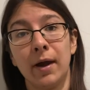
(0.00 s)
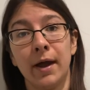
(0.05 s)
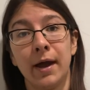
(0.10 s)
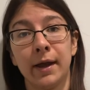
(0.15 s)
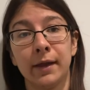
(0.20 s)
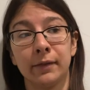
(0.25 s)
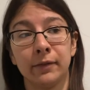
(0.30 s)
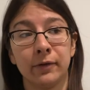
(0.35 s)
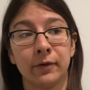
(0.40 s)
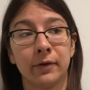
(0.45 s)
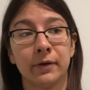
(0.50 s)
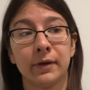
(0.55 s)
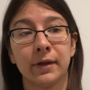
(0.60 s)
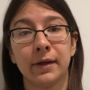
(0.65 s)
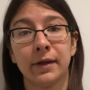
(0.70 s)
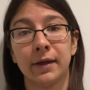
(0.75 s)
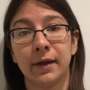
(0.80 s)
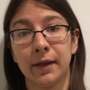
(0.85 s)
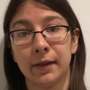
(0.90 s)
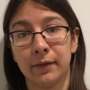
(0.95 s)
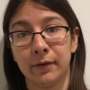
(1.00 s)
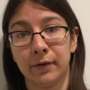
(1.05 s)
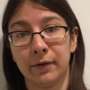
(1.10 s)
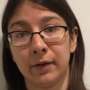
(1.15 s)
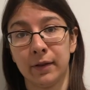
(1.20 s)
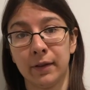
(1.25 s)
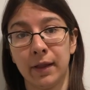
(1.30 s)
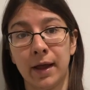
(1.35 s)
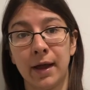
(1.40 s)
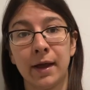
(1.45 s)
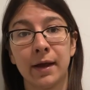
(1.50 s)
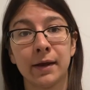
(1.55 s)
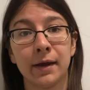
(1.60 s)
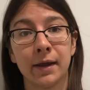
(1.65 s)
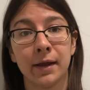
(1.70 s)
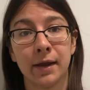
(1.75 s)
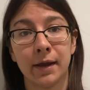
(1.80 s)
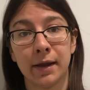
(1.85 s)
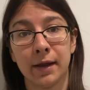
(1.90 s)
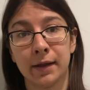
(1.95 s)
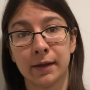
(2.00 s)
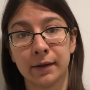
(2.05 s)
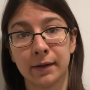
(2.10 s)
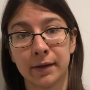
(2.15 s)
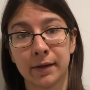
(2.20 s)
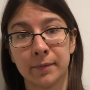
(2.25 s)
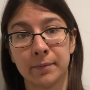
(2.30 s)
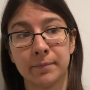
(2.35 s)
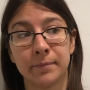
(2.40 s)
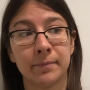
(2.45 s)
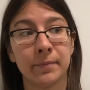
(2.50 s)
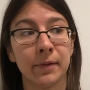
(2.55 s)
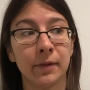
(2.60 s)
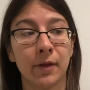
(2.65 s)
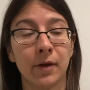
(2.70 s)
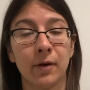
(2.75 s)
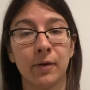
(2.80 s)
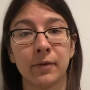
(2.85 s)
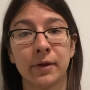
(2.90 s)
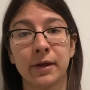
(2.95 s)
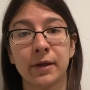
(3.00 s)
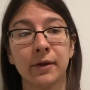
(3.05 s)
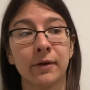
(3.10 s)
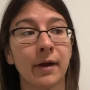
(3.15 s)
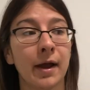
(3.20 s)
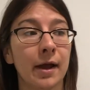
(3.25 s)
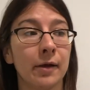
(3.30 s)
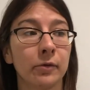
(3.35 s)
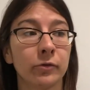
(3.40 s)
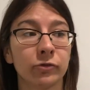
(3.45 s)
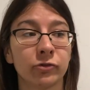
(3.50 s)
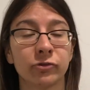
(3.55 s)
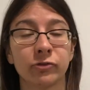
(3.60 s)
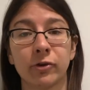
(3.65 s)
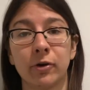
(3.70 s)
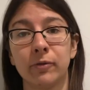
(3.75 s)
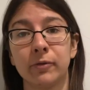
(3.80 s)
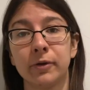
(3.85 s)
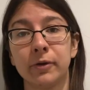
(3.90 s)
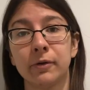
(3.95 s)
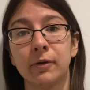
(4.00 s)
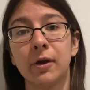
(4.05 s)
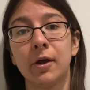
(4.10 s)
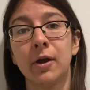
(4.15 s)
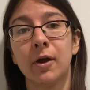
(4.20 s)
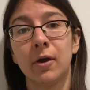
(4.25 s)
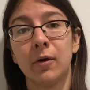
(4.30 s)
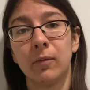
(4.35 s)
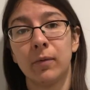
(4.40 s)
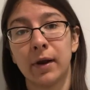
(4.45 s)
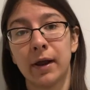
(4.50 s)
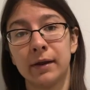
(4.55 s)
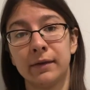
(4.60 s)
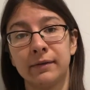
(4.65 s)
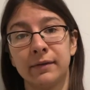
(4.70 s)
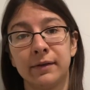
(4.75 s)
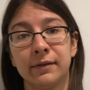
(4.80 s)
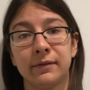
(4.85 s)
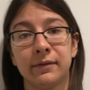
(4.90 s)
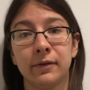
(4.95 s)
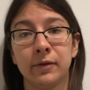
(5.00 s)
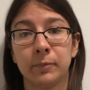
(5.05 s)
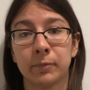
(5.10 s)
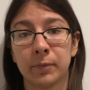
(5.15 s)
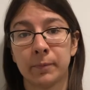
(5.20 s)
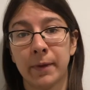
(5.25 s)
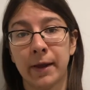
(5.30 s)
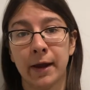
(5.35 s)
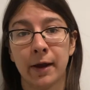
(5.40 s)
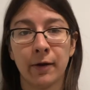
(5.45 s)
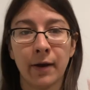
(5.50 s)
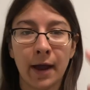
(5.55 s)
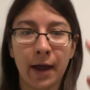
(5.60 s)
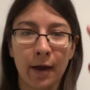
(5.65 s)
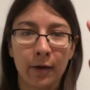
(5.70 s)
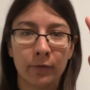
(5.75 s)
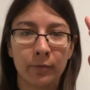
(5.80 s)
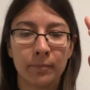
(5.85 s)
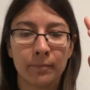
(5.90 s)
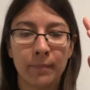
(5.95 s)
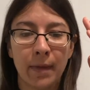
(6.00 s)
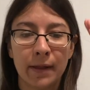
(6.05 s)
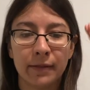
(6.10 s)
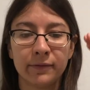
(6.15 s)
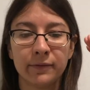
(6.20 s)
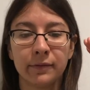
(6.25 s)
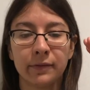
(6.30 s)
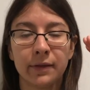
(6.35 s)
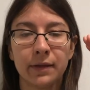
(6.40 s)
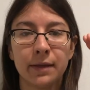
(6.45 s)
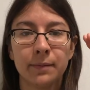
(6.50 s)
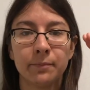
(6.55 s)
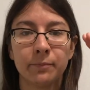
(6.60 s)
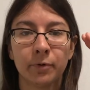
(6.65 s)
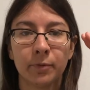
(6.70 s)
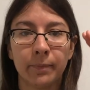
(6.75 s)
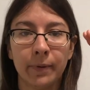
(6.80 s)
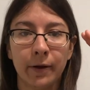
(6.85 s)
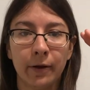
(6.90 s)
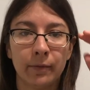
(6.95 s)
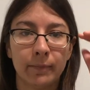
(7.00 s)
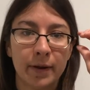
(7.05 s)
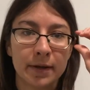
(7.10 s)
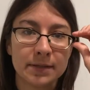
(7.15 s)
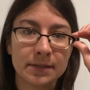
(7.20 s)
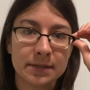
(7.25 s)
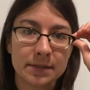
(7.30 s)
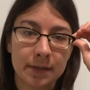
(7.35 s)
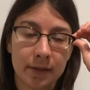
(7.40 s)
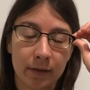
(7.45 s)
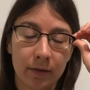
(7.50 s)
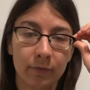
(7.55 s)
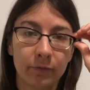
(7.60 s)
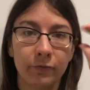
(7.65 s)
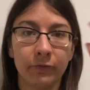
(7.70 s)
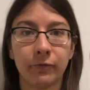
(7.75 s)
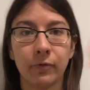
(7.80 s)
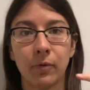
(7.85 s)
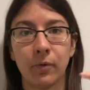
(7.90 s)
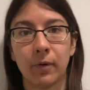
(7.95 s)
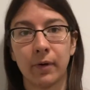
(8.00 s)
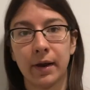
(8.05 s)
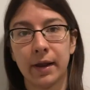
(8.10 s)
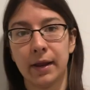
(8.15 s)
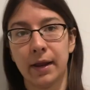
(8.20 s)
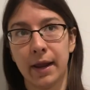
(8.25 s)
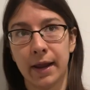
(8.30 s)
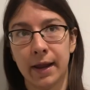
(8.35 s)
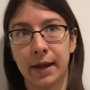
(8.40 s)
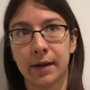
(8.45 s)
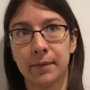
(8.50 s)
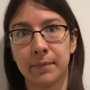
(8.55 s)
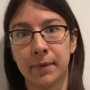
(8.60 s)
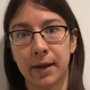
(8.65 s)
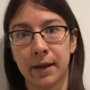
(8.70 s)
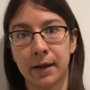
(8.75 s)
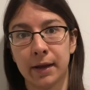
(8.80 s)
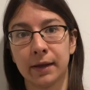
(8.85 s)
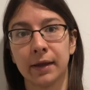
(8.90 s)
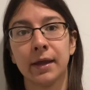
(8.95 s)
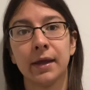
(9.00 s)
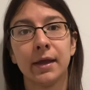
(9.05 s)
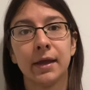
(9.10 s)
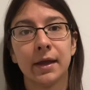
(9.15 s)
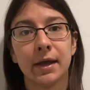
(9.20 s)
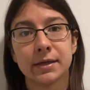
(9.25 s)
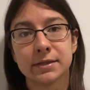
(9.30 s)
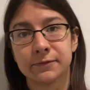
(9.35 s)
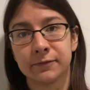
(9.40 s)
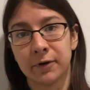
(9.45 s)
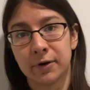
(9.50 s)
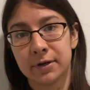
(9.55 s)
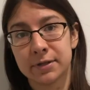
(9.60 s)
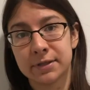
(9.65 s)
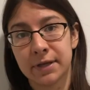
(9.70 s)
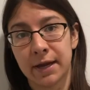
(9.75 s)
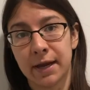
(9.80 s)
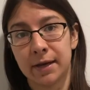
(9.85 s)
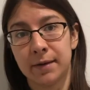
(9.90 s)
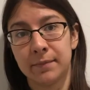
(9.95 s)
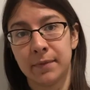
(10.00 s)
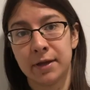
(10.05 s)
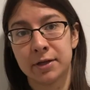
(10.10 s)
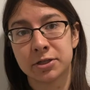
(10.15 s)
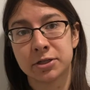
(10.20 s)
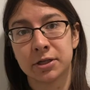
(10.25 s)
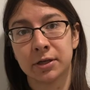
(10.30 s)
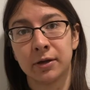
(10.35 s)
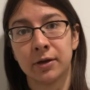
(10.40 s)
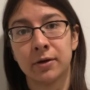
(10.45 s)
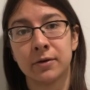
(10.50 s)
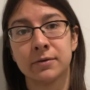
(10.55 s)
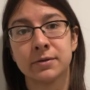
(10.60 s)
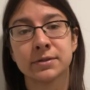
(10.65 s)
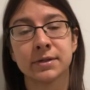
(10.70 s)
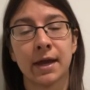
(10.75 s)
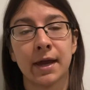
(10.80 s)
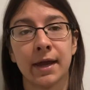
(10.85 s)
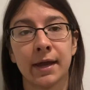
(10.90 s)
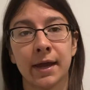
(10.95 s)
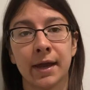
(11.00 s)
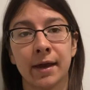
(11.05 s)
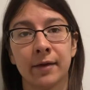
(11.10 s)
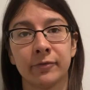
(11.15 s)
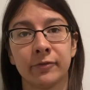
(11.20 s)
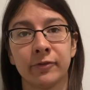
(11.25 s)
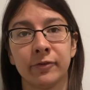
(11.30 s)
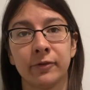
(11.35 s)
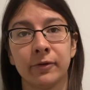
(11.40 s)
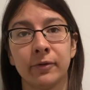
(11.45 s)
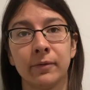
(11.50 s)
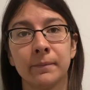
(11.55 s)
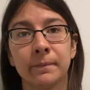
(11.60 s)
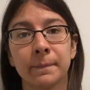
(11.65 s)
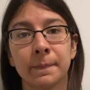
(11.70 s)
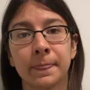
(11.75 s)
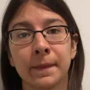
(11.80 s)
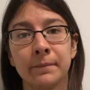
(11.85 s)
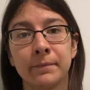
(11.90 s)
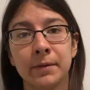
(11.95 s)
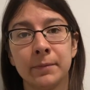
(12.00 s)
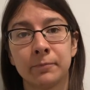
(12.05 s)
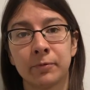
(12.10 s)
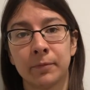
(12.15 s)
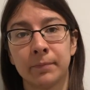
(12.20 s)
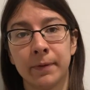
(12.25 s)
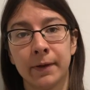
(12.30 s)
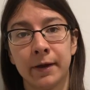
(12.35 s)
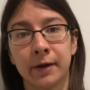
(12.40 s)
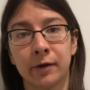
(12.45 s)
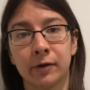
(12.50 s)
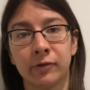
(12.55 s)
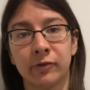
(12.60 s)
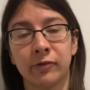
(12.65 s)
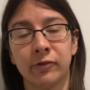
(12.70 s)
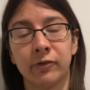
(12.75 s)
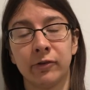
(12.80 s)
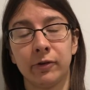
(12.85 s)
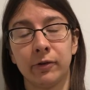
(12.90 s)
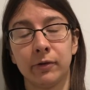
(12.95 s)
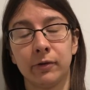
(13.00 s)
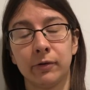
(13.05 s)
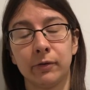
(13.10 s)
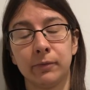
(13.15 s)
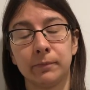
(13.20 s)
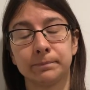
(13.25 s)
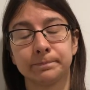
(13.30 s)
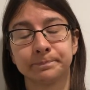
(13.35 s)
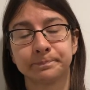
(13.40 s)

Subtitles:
I learned a lot, and below here I will show you what I did to prepare, how to mentally prepare myself for animating. As far as animation goes, I have to be prepared to